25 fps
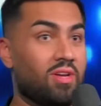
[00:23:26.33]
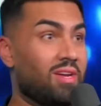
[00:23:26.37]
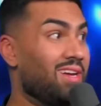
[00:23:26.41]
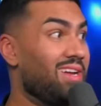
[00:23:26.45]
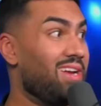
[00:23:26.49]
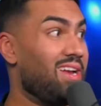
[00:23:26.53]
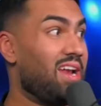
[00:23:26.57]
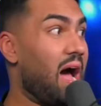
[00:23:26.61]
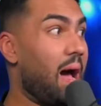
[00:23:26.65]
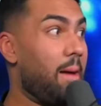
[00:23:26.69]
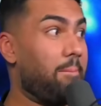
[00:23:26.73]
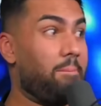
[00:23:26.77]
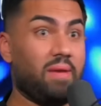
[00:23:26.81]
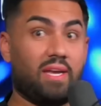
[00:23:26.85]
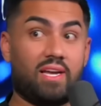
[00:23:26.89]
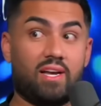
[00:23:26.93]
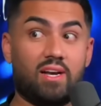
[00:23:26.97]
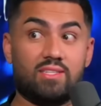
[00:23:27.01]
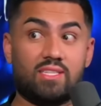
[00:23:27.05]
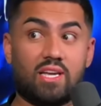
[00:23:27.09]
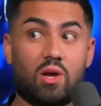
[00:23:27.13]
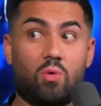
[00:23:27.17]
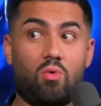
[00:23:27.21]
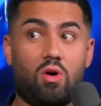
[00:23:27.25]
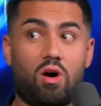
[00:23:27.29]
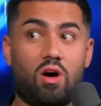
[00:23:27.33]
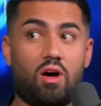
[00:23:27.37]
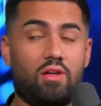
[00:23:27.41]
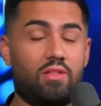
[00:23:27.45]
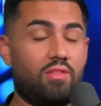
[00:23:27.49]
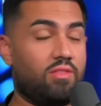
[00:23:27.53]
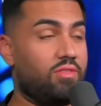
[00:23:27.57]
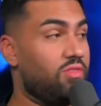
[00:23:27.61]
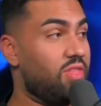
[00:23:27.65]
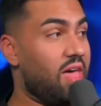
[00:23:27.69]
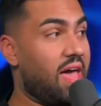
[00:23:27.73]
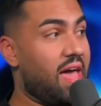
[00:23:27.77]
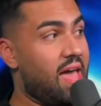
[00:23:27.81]
Wow. Not because I want
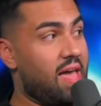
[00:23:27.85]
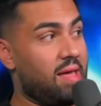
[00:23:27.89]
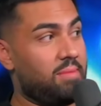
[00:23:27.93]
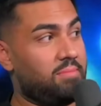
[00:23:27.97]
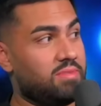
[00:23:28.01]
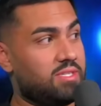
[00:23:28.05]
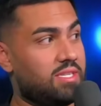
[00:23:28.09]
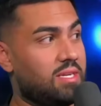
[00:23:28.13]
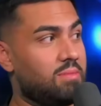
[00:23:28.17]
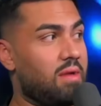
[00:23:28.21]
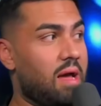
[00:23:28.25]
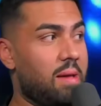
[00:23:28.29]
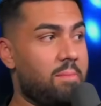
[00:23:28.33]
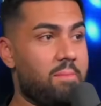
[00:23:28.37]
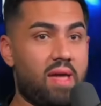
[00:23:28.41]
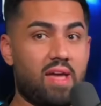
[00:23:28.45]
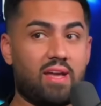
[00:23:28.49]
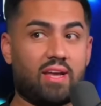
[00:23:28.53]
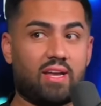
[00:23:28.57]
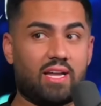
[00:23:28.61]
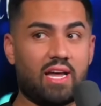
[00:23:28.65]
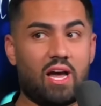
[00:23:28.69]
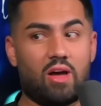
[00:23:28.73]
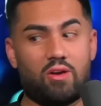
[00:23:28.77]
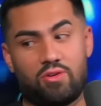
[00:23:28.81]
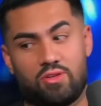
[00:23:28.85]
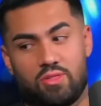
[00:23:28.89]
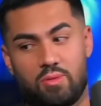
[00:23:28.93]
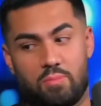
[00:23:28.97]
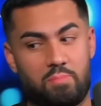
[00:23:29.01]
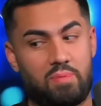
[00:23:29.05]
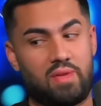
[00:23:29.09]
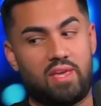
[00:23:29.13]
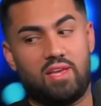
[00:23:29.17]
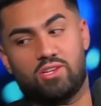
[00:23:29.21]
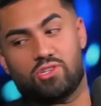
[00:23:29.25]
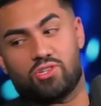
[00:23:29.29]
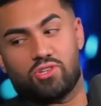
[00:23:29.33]
the M's in my bank account or the
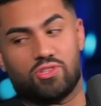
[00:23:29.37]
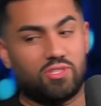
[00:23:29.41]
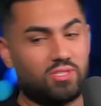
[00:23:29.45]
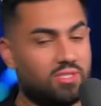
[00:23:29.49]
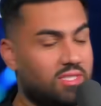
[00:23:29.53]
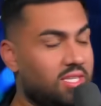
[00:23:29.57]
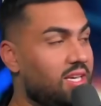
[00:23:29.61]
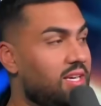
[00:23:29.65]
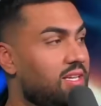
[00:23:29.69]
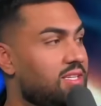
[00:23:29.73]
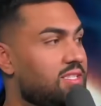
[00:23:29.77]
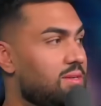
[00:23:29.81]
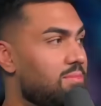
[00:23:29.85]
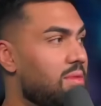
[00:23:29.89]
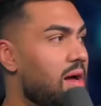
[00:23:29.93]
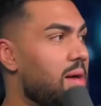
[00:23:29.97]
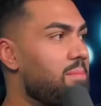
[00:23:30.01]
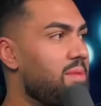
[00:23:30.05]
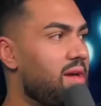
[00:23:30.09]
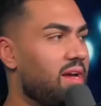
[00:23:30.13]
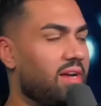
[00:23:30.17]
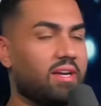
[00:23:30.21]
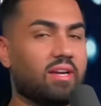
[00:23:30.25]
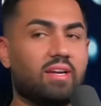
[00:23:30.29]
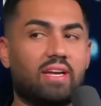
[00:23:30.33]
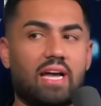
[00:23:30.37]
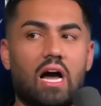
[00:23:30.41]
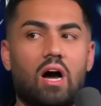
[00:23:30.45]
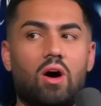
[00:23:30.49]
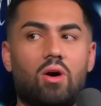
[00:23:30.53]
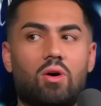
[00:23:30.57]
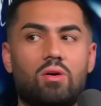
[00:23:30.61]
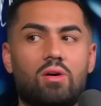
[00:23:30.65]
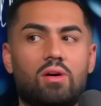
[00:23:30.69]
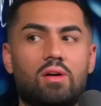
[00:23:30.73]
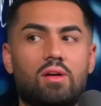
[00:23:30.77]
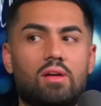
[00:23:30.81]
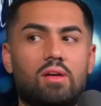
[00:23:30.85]
B's or the T's in my bank mm-hmm.
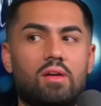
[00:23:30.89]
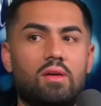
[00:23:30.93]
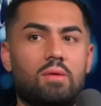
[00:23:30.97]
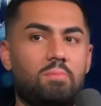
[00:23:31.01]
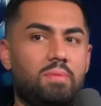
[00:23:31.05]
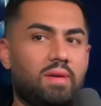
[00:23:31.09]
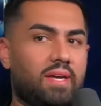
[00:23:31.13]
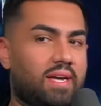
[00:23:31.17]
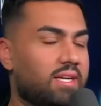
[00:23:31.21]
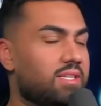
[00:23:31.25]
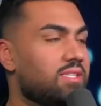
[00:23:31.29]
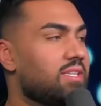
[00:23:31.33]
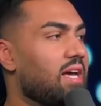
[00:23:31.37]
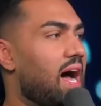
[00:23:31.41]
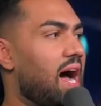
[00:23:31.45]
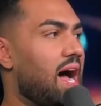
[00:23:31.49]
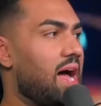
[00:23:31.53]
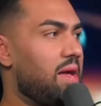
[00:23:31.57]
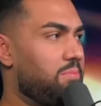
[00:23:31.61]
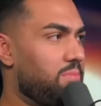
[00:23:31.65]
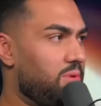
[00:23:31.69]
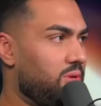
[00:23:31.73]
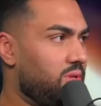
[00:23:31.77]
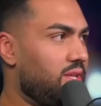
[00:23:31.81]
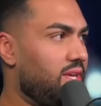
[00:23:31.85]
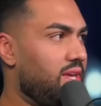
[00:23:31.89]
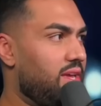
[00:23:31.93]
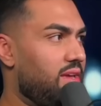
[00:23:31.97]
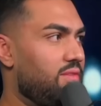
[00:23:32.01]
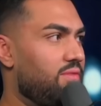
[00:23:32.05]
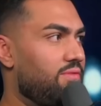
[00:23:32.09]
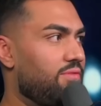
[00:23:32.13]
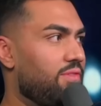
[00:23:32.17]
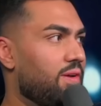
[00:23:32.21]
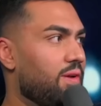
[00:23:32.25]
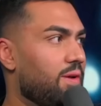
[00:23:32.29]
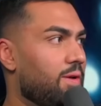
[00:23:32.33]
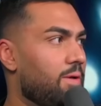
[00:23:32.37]
account, because I
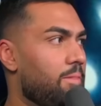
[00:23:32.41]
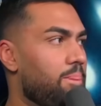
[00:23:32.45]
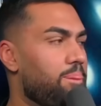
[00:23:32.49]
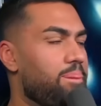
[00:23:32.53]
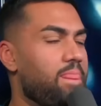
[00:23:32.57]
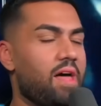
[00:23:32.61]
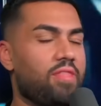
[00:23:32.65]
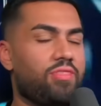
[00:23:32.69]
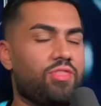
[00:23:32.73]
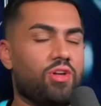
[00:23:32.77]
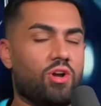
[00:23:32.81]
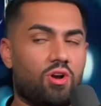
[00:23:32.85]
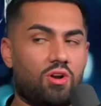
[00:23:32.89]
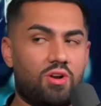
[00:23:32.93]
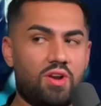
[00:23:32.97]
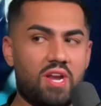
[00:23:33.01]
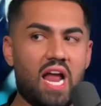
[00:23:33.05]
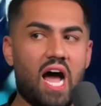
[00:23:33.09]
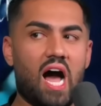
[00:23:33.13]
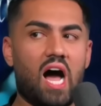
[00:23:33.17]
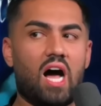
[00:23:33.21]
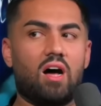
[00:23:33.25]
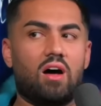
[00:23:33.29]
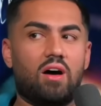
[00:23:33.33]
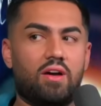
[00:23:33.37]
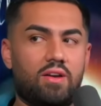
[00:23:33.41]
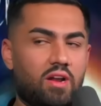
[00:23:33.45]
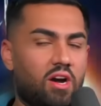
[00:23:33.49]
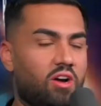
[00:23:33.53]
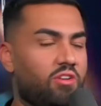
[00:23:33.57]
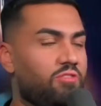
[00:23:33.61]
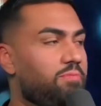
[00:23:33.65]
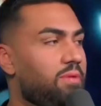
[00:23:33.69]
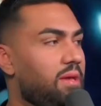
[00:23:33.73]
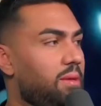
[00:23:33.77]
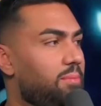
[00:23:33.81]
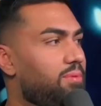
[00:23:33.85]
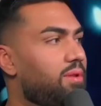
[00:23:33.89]
believe that there are not
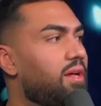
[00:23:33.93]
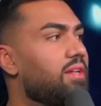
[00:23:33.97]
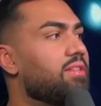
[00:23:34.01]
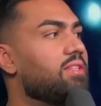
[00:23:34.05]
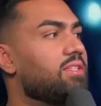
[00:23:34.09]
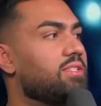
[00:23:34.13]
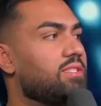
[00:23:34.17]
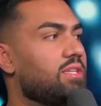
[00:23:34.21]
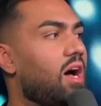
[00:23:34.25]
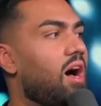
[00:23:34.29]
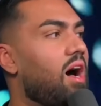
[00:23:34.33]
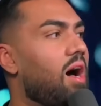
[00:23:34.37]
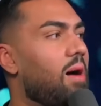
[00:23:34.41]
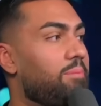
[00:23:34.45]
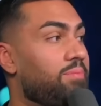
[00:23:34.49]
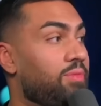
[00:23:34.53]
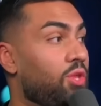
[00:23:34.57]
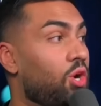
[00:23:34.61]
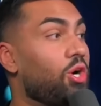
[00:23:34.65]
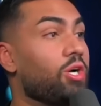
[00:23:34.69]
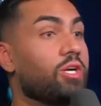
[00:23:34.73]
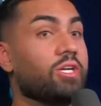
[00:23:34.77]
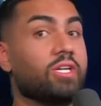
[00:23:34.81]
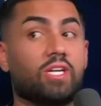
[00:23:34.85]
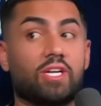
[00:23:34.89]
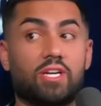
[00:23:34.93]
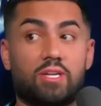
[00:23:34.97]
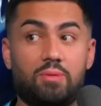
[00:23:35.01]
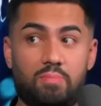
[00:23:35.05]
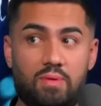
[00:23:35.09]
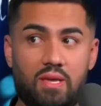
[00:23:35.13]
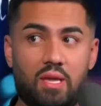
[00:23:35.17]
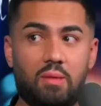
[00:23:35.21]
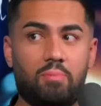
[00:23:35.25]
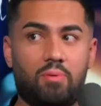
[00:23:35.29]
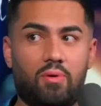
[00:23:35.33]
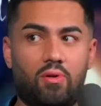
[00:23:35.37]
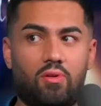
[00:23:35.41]
enough people at the top that are good
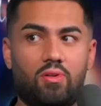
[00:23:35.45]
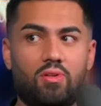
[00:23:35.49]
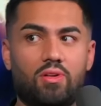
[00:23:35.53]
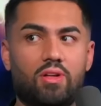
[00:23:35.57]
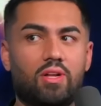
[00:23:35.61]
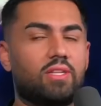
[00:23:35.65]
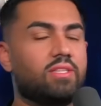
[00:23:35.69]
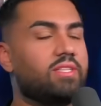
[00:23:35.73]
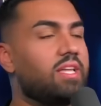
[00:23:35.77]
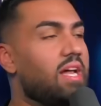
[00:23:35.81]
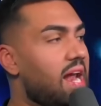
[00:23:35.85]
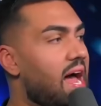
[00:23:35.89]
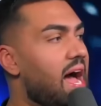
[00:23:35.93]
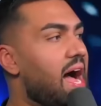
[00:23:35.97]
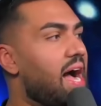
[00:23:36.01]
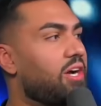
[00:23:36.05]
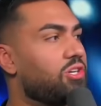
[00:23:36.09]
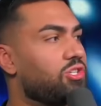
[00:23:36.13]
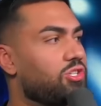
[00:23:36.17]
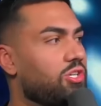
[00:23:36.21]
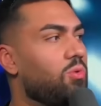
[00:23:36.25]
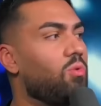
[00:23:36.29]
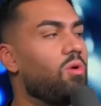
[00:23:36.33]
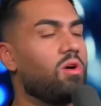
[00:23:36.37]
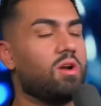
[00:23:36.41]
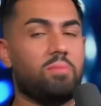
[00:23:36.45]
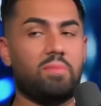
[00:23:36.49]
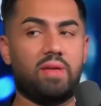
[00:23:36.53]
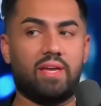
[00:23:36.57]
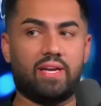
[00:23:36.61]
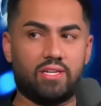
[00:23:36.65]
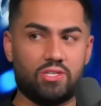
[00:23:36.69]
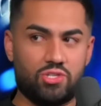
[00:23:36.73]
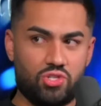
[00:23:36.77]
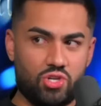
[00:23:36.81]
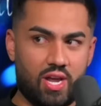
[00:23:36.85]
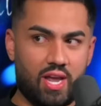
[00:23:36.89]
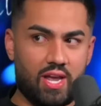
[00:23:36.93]
people mm-hmm. that actually want to make
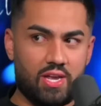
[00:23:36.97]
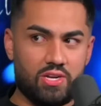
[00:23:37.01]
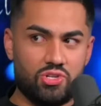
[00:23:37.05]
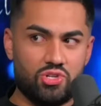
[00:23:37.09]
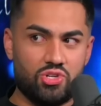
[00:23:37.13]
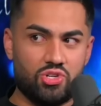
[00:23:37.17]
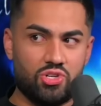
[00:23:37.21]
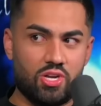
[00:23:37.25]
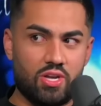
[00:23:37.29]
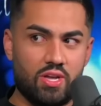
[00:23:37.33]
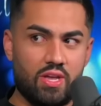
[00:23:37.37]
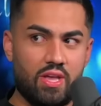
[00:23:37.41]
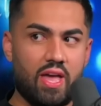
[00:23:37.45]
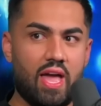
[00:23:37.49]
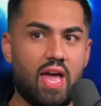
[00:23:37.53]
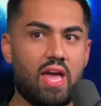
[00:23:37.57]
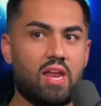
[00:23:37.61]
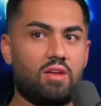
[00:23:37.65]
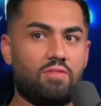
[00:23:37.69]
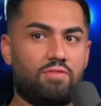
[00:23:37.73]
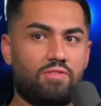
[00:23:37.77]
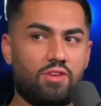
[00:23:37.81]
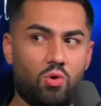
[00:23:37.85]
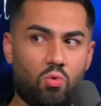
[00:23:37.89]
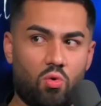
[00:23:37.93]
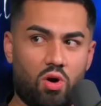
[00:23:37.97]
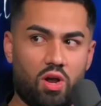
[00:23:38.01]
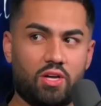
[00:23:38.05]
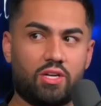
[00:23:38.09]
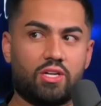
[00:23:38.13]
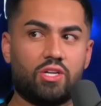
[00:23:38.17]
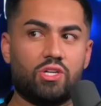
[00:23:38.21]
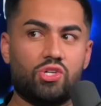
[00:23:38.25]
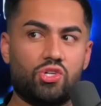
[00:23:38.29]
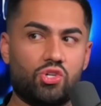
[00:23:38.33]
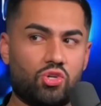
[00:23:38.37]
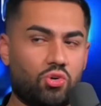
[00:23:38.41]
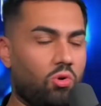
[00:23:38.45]
yeah. a change. Wow. And if you want to
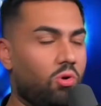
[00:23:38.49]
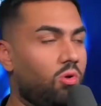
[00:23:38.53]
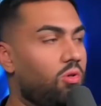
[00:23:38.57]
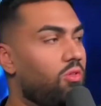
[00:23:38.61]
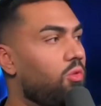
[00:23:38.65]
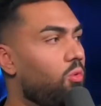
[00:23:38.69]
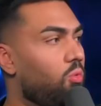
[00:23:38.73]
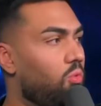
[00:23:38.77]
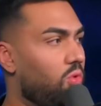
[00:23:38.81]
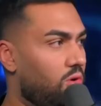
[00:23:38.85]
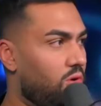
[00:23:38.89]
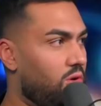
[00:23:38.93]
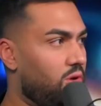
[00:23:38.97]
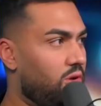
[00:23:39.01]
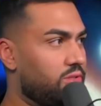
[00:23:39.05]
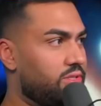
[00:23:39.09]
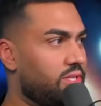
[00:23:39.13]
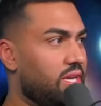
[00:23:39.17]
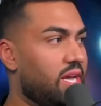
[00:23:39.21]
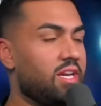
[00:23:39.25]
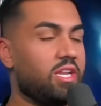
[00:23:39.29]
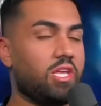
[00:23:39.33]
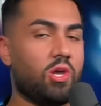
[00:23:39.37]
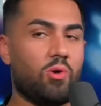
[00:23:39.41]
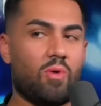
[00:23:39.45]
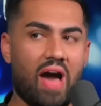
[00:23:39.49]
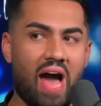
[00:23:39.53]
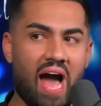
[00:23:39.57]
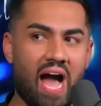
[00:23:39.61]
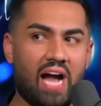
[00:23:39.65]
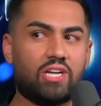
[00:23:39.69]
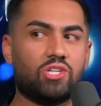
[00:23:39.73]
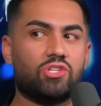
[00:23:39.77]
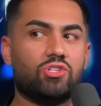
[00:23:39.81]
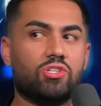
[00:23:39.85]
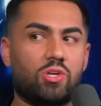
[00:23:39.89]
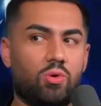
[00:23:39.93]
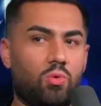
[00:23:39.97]
control the world and you
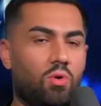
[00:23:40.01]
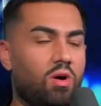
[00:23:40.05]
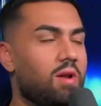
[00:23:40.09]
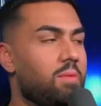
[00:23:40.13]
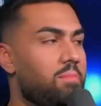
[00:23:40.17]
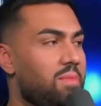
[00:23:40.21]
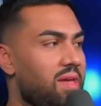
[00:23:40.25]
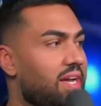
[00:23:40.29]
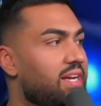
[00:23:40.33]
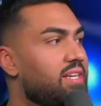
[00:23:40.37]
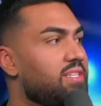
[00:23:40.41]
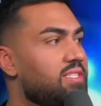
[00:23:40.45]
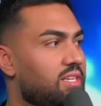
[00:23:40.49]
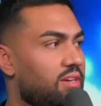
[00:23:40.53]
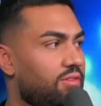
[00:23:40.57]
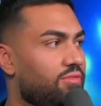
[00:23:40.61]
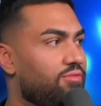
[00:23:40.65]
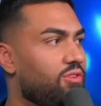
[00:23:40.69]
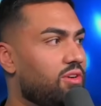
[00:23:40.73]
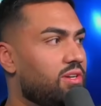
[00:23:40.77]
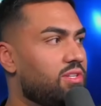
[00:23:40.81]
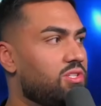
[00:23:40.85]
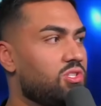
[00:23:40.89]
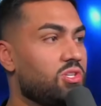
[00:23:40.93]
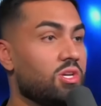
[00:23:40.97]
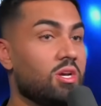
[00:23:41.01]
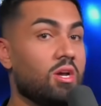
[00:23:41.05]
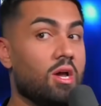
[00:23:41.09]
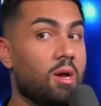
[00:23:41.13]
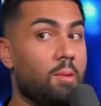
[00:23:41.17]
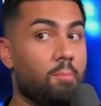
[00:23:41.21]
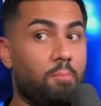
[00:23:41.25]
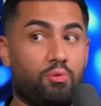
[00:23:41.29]
actually want to make a difference, mm-hmm.